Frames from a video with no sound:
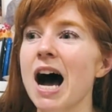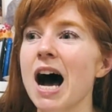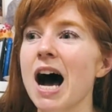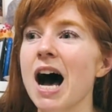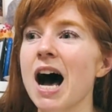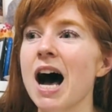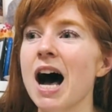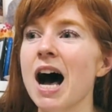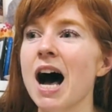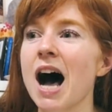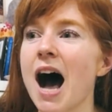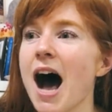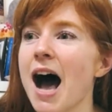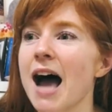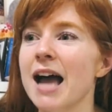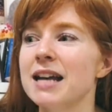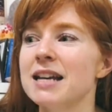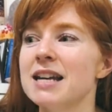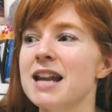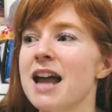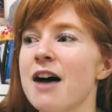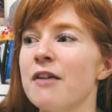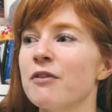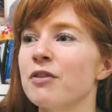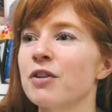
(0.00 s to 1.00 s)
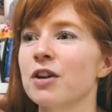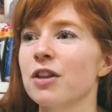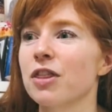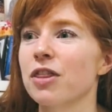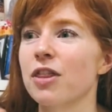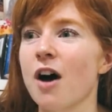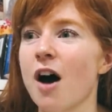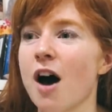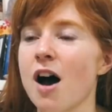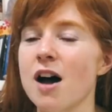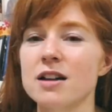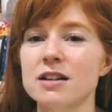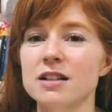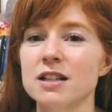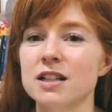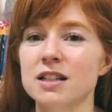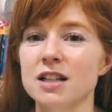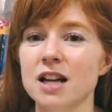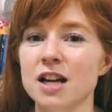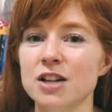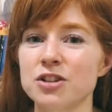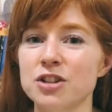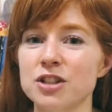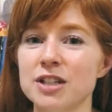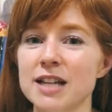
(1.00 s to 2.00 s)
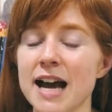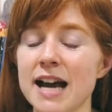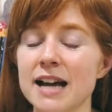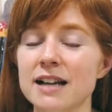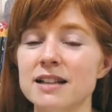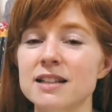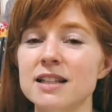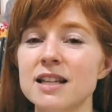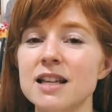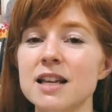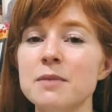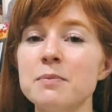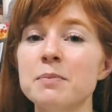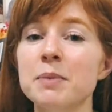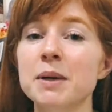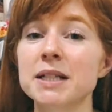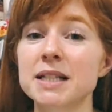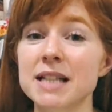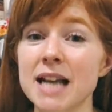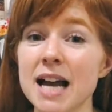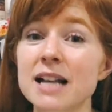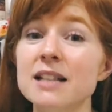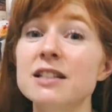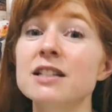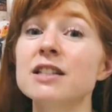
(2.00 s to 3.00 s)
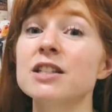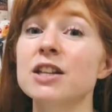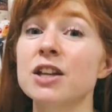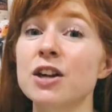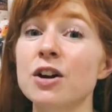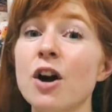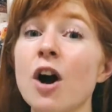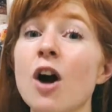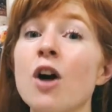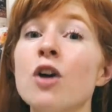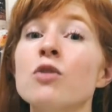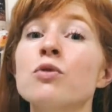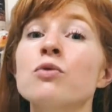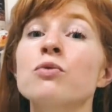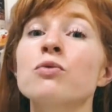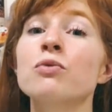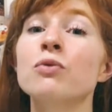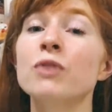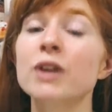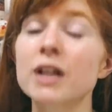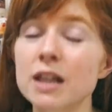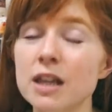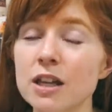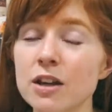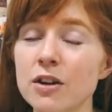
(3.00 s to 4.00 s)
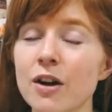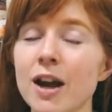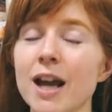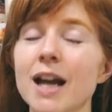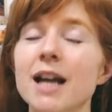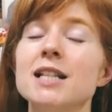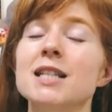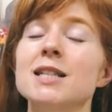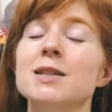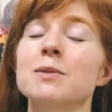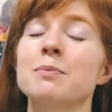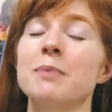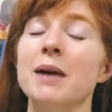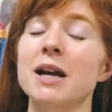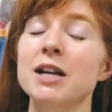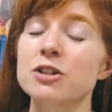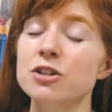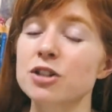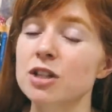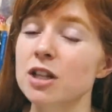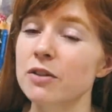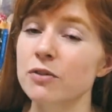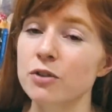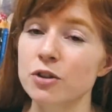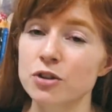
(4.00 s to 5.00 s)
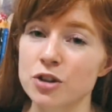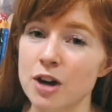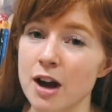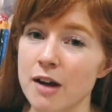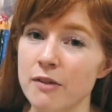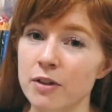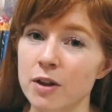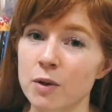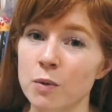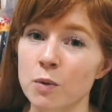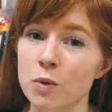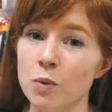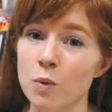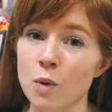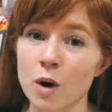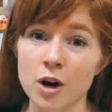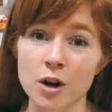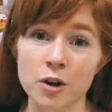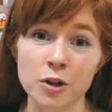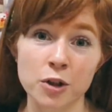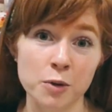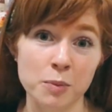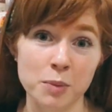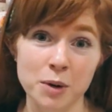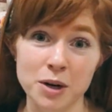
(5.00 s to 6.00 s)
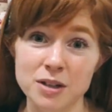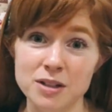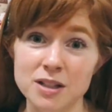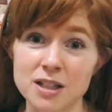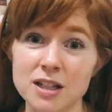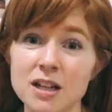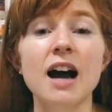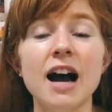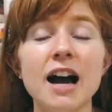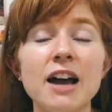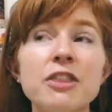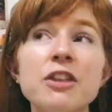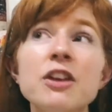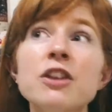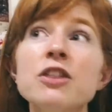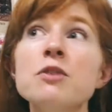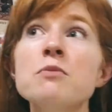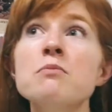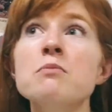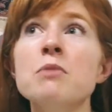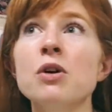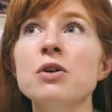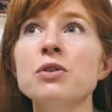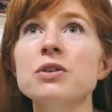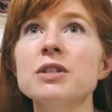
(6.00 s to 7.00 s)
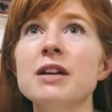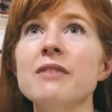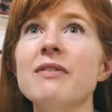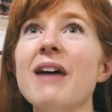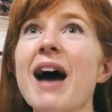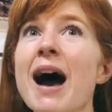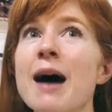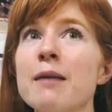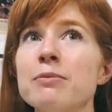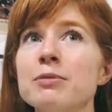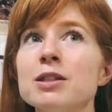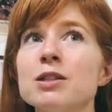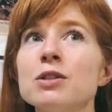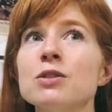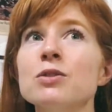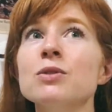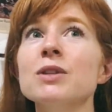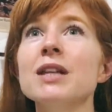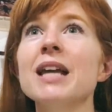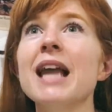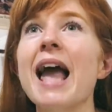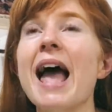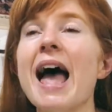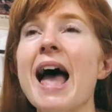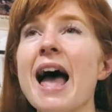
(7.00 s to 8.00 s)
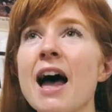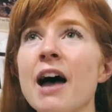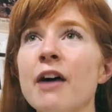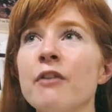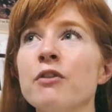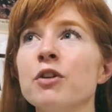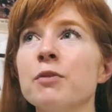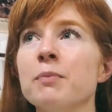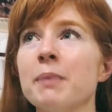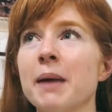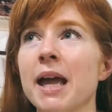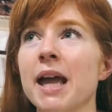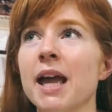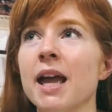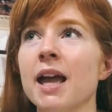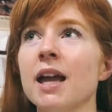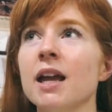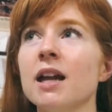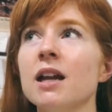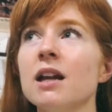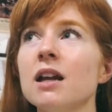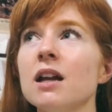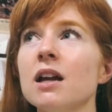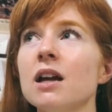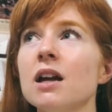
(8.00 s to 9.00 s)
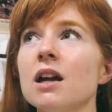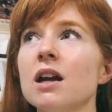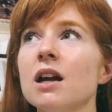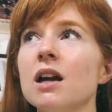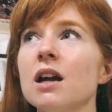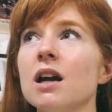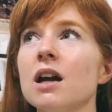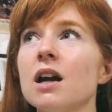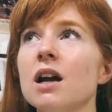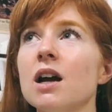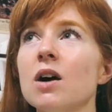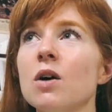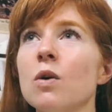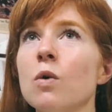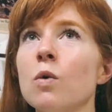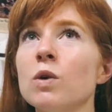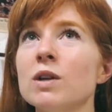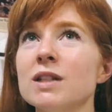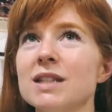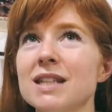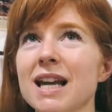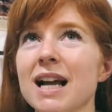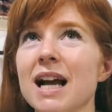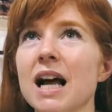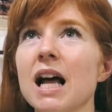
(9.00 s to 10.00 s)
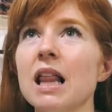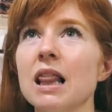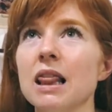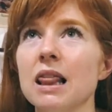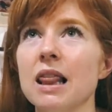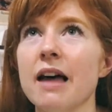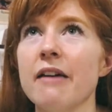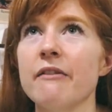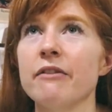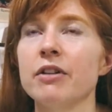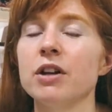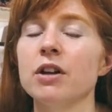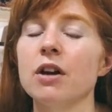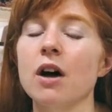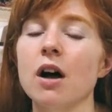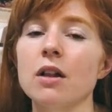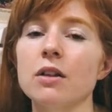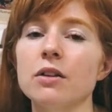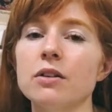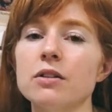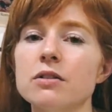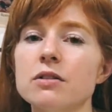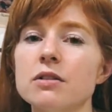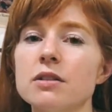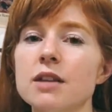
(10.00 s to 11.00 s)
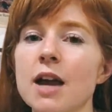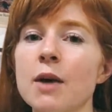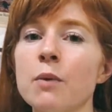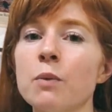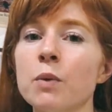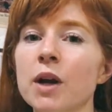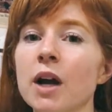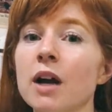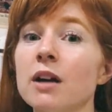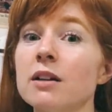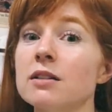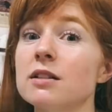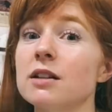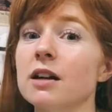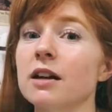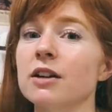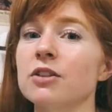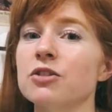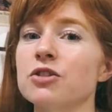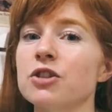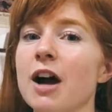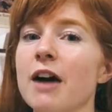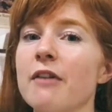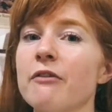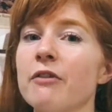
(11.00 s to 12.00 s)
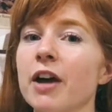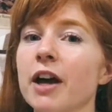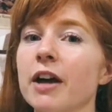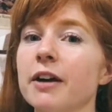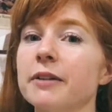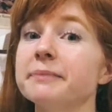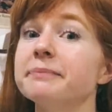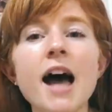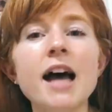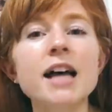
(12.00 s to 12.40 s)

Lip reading: I never thought to touch a taxi, but taxis here are really great, especially if you're traveling with one other person. I think the most I've absolutely ever paid was like $11, and we got stuck in traffic.